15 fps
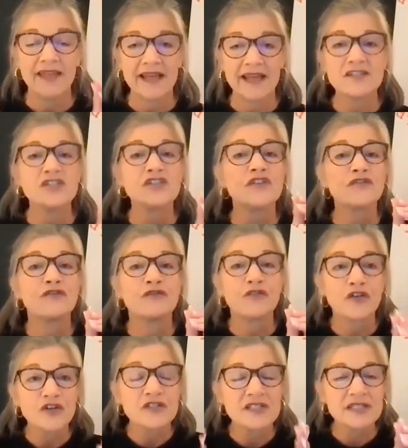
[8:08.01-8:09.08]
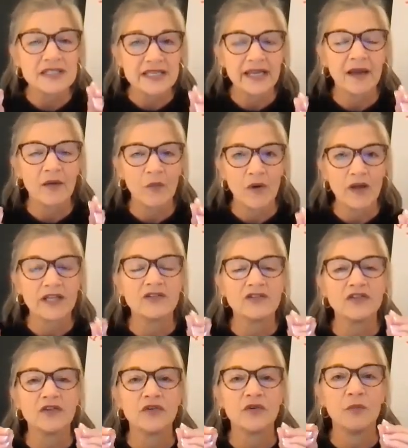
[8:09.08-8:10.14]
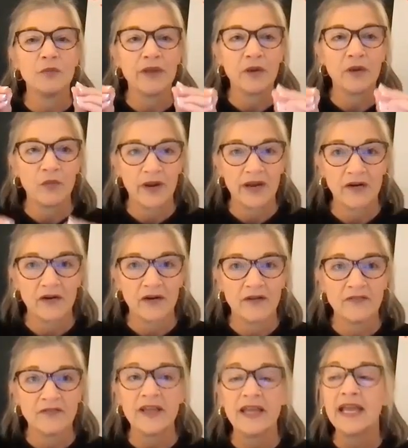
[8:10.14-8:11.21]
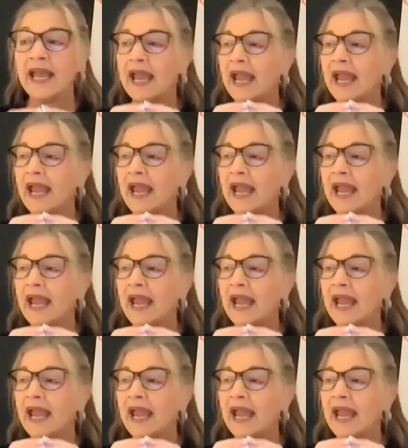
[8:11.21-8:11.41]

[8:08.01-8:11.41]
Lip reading: That's the first thing I want you to be aware of.